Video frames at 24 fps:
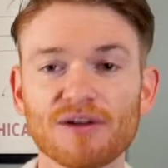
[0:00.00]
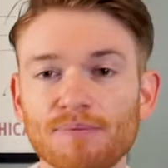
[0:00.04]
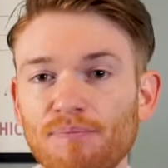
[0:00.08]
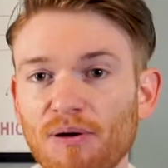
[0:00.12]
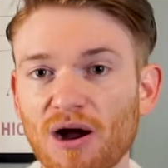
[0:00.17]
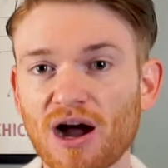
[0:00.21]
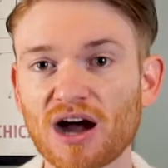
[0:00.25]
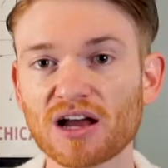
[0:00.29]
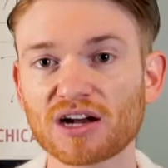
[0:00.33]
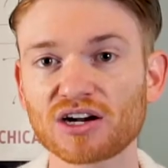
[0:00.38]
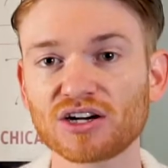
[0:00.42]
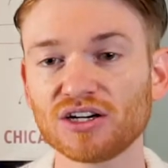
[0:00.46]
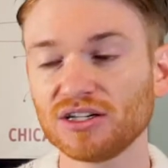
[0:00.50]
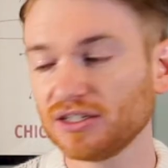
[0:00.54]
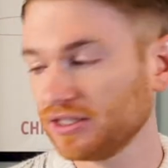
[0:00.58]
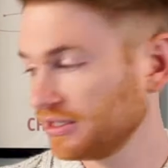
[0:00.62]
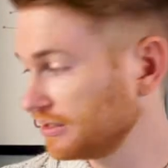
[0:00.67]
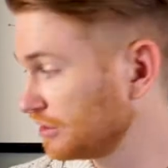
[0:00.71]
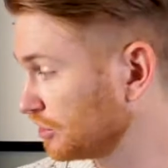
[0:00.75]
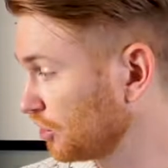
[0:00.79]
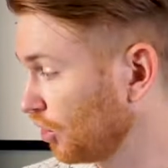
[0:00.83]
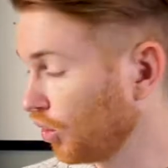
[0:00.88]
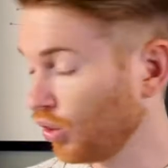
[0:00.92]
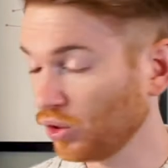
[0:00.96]
Potter,
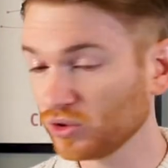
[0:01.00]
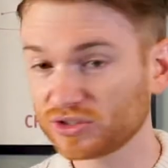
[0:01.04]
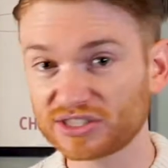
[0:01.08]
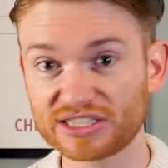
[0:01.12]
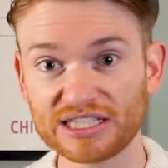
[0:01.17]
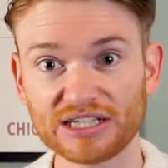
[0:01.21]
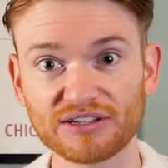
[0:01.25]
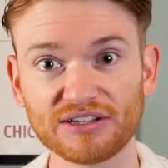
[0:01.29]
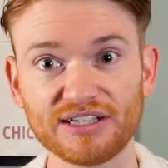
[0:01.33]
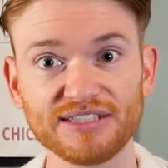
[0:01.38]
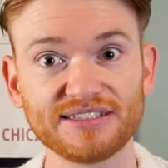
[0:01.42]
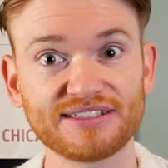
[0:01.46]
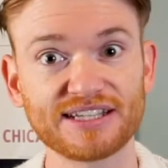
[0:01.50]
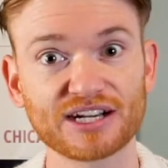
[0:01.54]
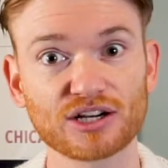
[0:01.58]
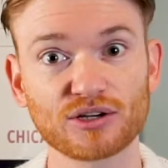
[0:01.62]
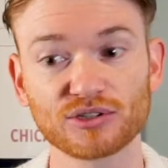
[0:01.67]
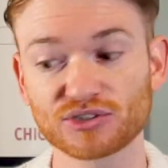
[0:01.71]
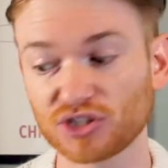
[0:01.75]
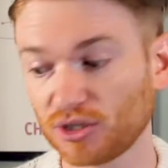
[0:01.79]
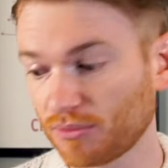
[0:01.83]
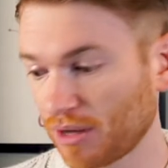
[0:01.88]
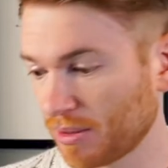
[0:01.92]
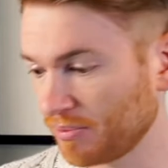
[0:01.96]
the whole series. There
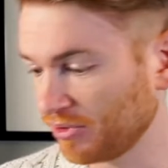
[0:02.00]
goes all my